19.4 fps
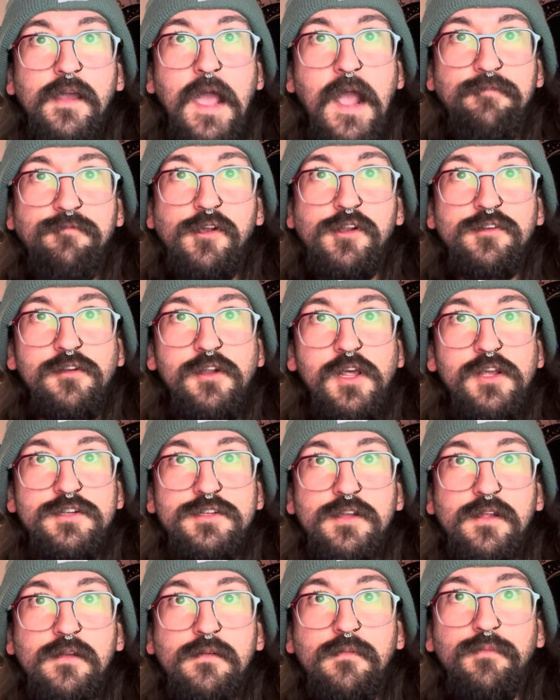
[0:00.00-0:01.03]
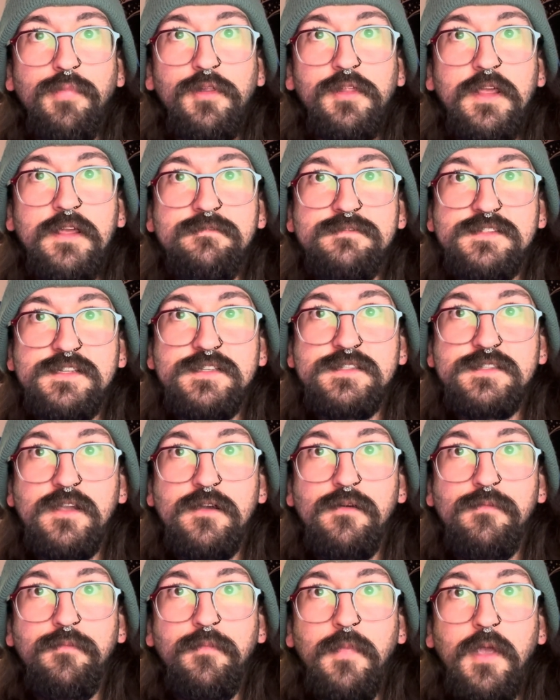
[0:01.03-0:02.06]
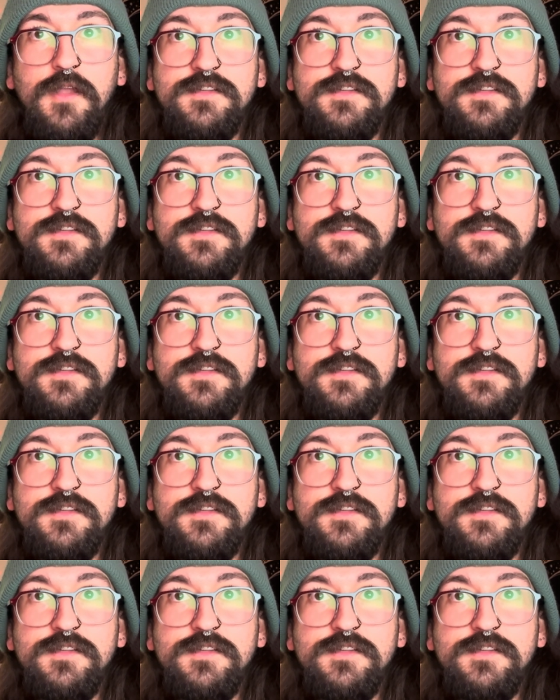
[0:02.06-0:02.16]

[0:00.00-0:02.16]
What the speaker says: Every tradition, belief system,